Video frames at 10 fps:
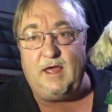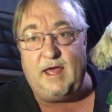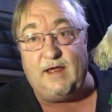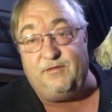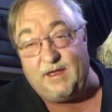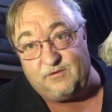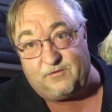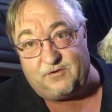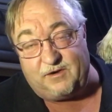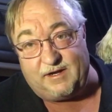Hey, thanks for
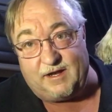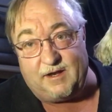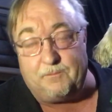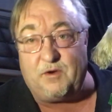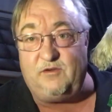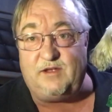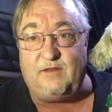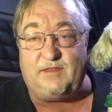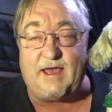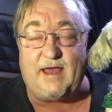tuning in. I
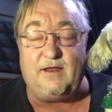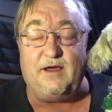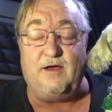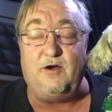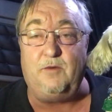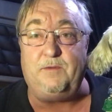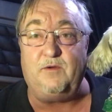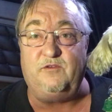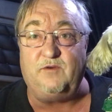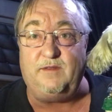appreciate that. Hope you
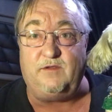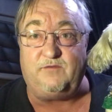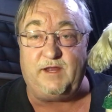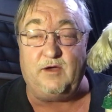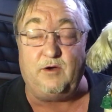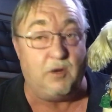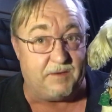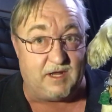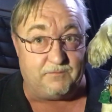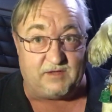enjoyed this video. Hope
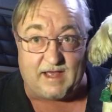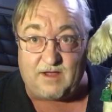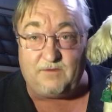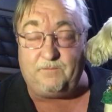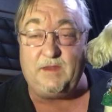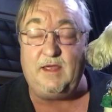it helped you out.